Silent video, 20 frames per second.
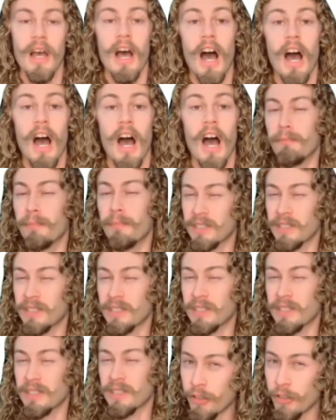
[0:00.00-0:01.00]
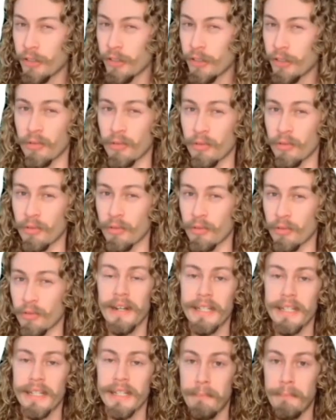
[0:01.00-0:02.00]
Of particular note,
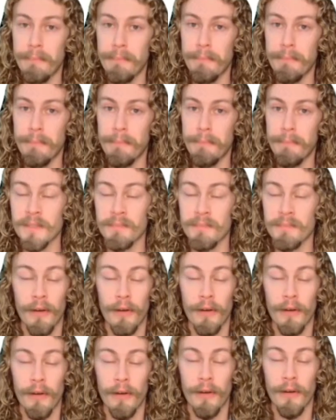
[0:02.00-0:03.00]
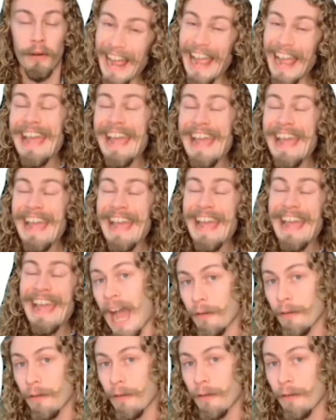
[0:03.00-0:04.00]
when comparing levels before and
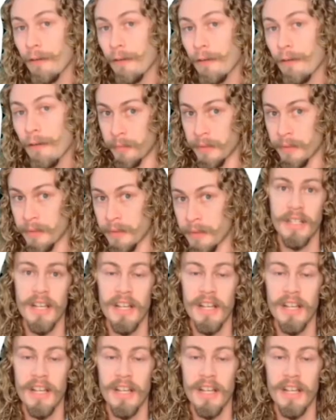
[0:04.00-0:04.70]
after therapy,